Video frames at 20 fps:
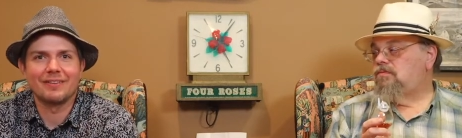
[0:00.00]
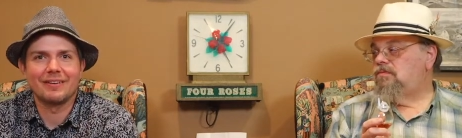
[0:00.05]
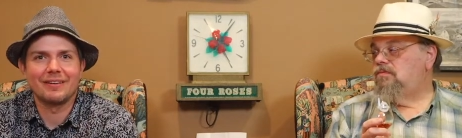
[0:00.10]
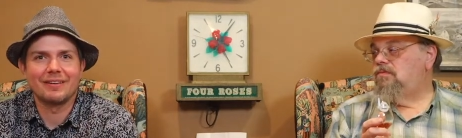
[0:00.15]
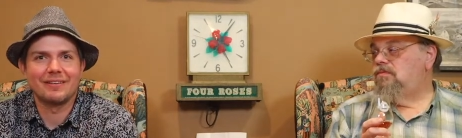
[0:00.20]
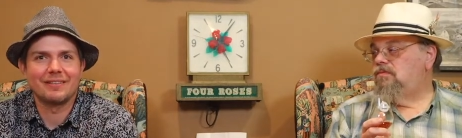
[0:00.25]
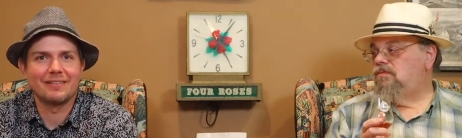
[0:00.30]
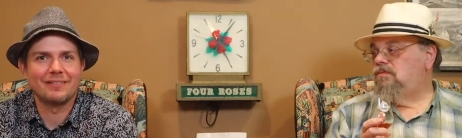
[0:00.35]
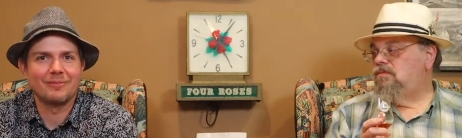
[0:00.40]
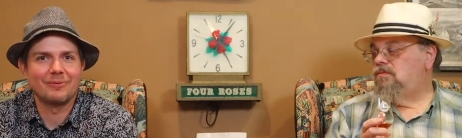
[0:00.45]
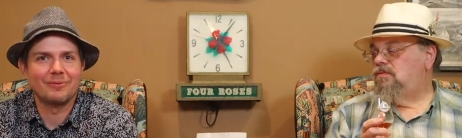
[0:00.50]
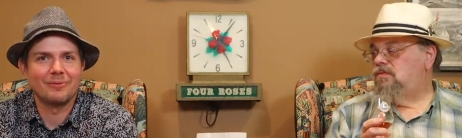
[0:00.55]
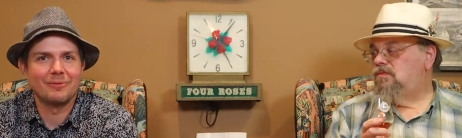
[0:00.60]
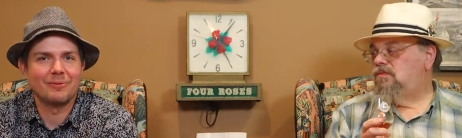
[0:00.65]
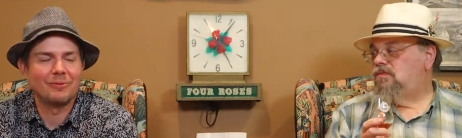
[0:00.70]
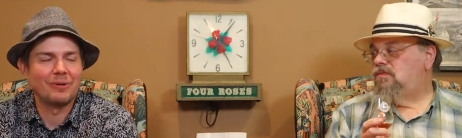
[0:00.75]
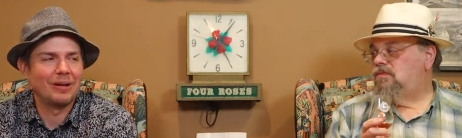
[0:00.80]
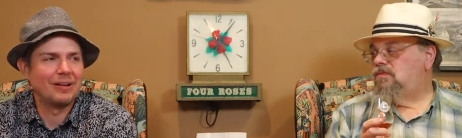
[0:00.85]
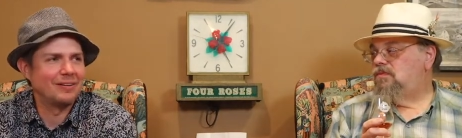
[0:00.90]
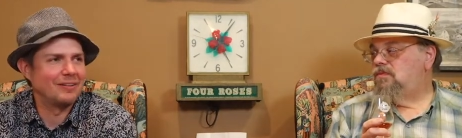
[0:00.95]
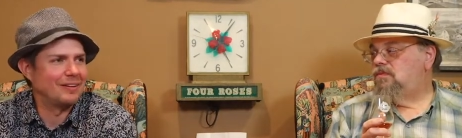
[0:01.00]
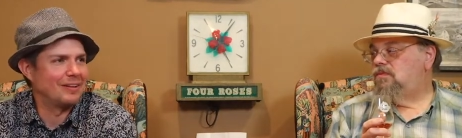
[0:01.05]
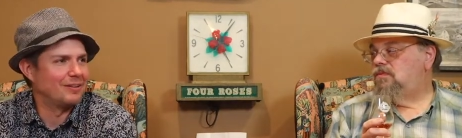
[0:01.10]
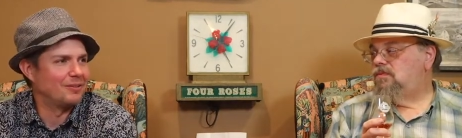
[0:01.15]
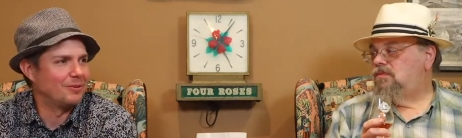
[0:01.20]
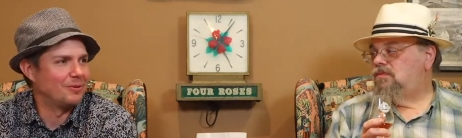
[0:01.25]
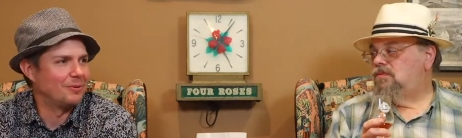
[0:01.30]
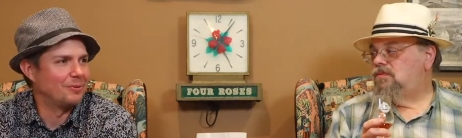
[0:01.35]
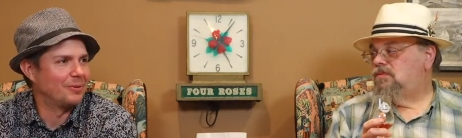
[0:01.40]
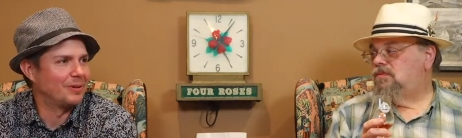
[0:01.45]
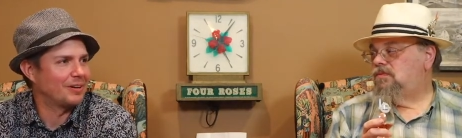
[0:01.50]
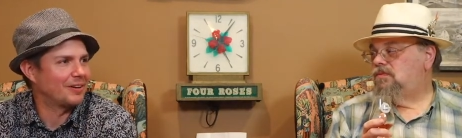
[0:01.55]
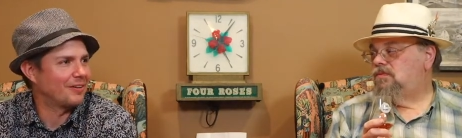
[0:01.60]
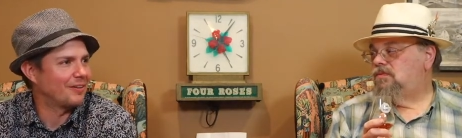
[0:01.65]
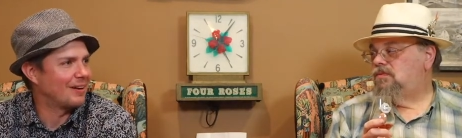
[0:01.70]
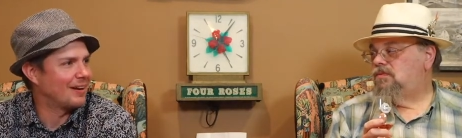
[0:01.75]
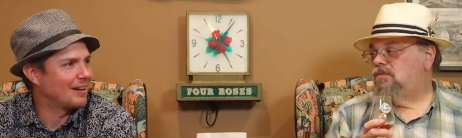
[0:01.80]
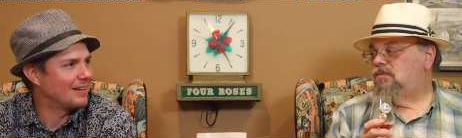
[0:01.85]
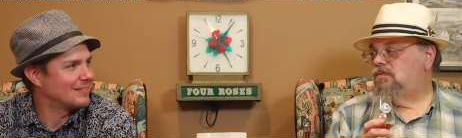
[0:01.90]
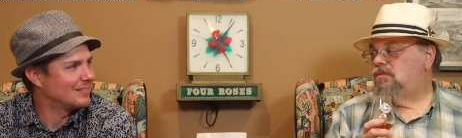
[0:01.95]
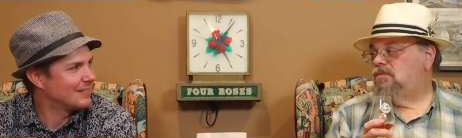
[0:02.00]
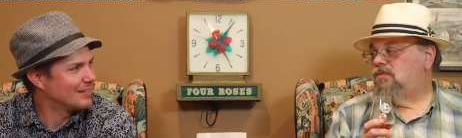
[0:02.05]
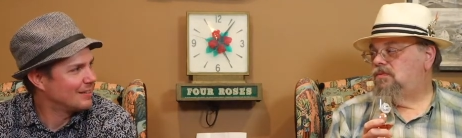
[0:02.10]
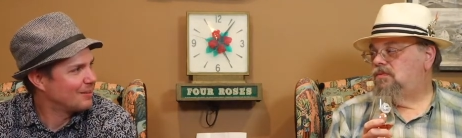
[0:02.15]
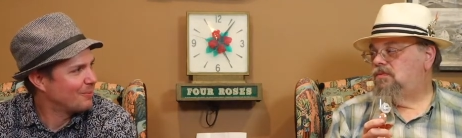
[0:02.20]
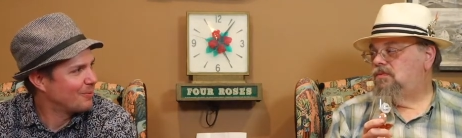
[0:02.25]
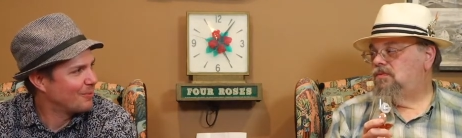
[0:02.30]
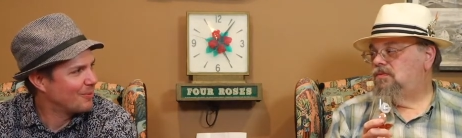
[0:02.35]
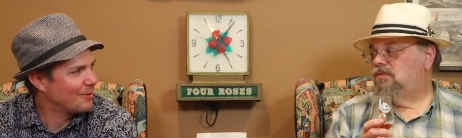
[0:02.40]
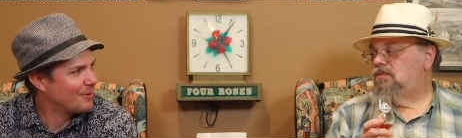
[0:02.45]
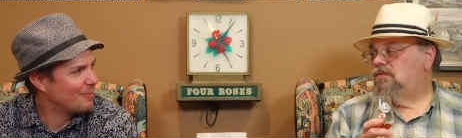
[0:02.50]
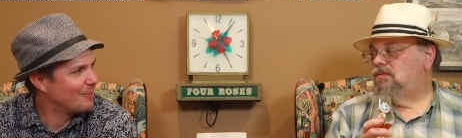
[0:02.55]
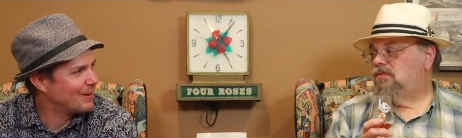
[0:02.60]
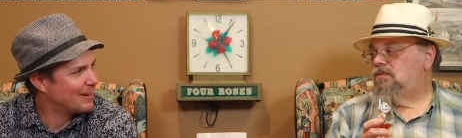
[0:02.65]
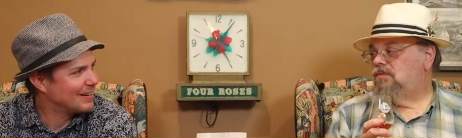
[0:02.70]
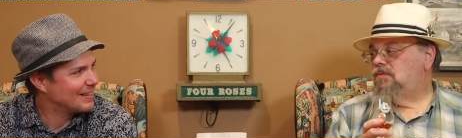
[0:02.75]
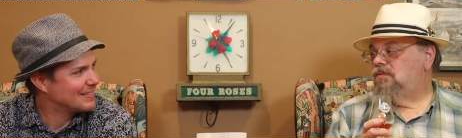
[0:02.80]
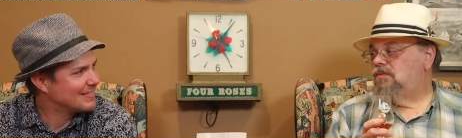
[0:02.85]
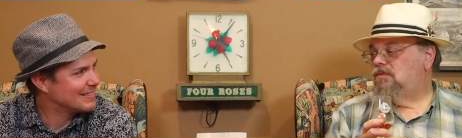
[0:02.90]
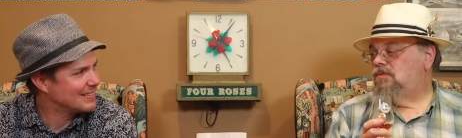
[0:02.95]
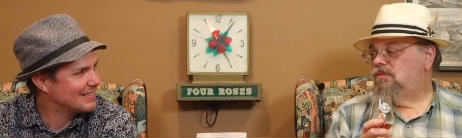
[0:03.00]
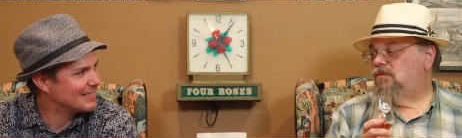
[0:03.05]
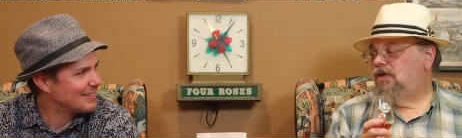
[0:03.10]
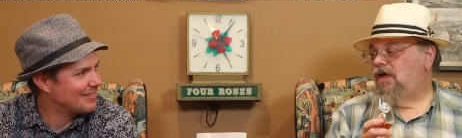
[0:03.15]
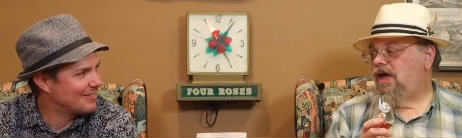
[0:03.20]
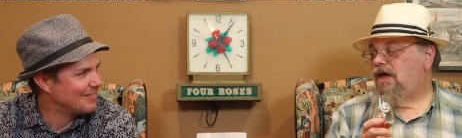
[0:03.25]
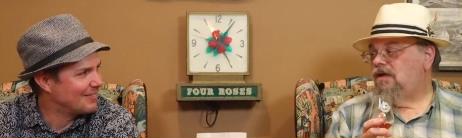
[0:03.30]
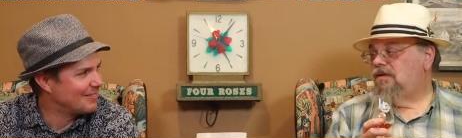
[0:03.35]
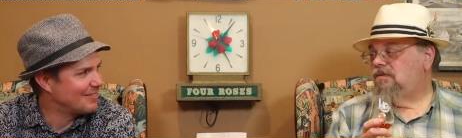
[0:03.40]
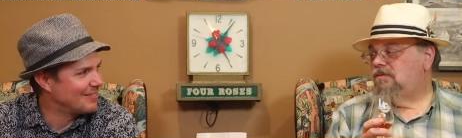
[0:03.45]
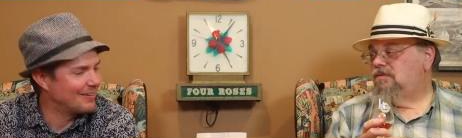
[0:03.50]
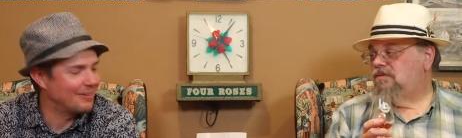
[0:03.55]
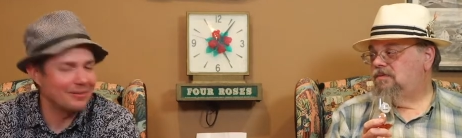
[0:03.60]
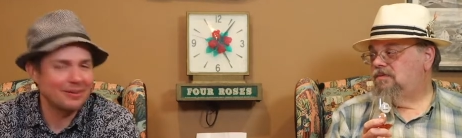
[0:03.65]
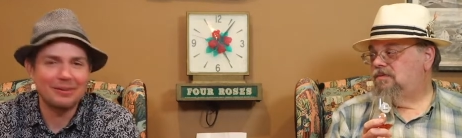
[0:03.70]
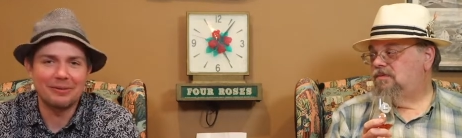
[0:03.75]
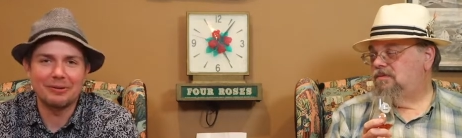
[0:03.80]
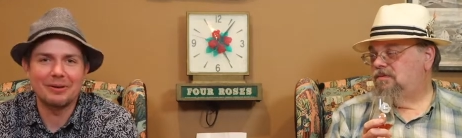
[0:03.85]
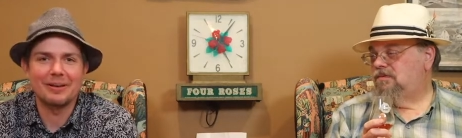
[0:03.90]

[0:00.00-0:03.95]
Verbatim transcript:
Speaker 1: like, uh, can you do liquor ads anymore in magazines? Yeah. Oh, you